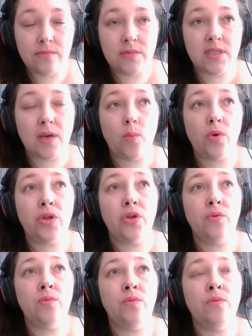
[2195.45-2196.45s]
someone
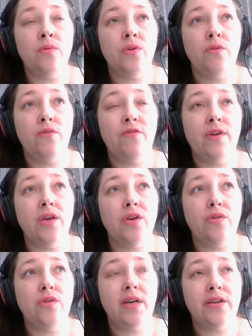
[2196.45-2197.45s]
you feel
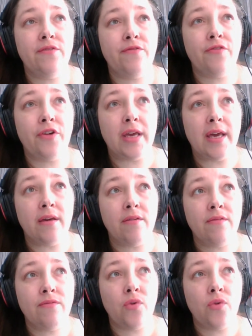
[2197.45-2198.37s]
you need to forgive